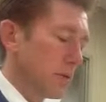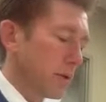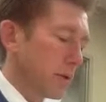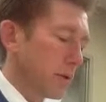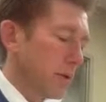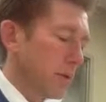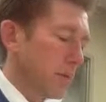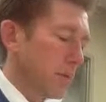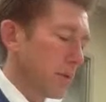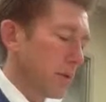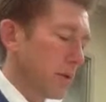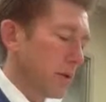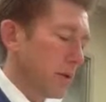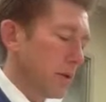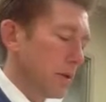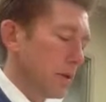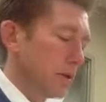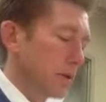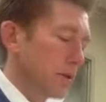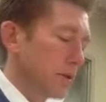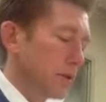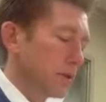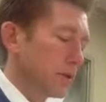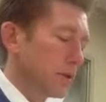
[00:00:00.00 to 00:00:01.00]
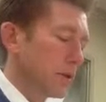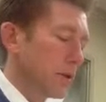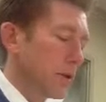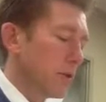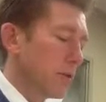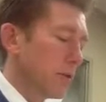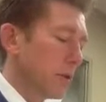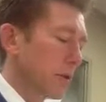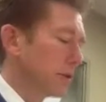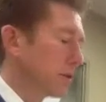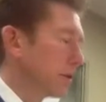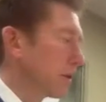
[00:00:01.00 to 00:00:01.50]
Okay. So in
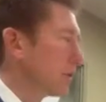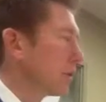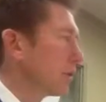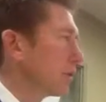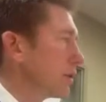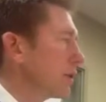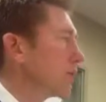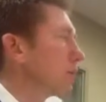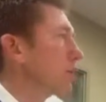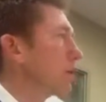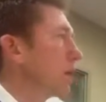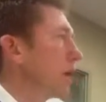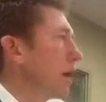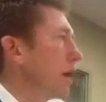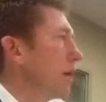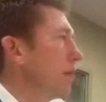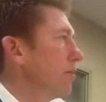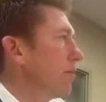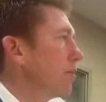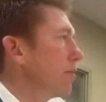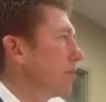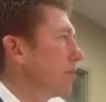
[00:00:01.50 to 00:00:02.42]
Tacoma, that's called a double cab.